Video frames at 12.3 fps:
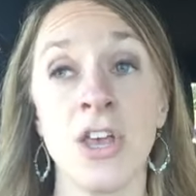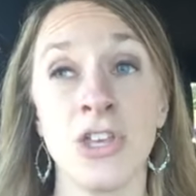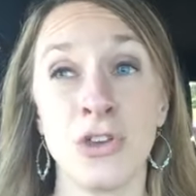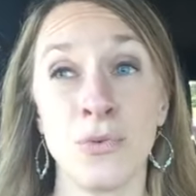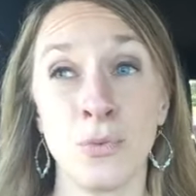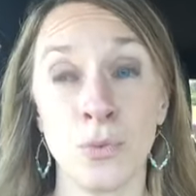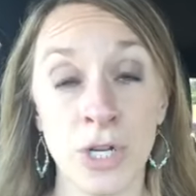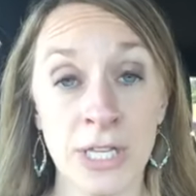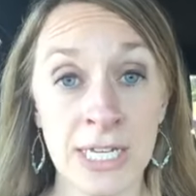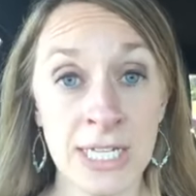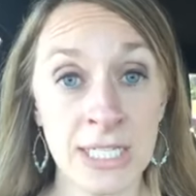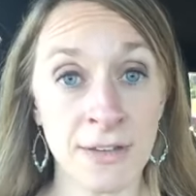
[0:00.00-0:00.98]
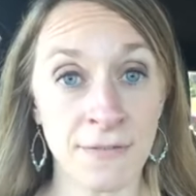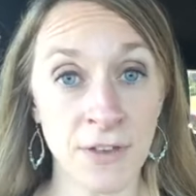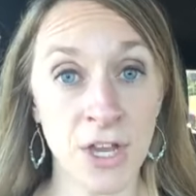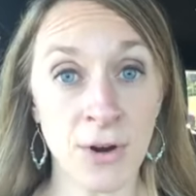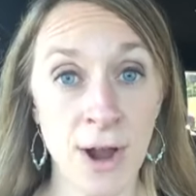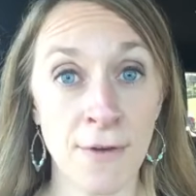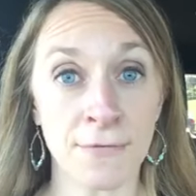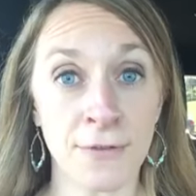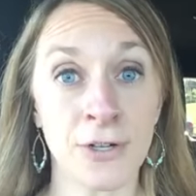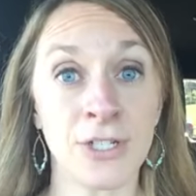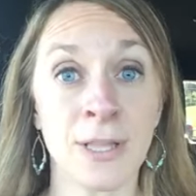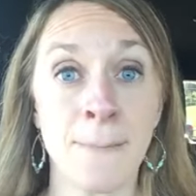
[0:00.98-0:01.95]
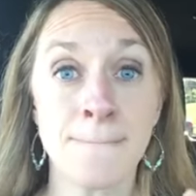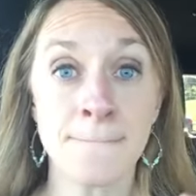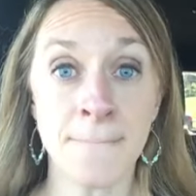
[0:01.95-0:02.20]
You really need to figure out first the